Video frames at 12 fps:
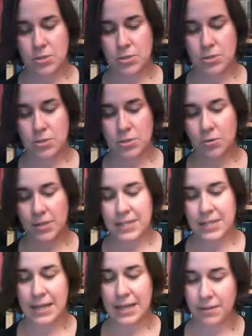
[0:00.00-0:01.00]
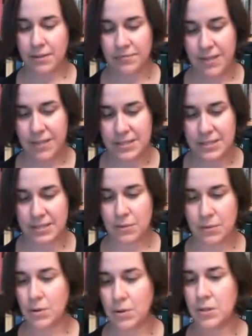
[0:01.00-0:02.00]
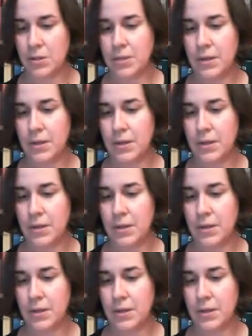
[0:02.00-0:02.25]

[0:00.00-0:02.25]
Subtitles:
story set in the fantasy world,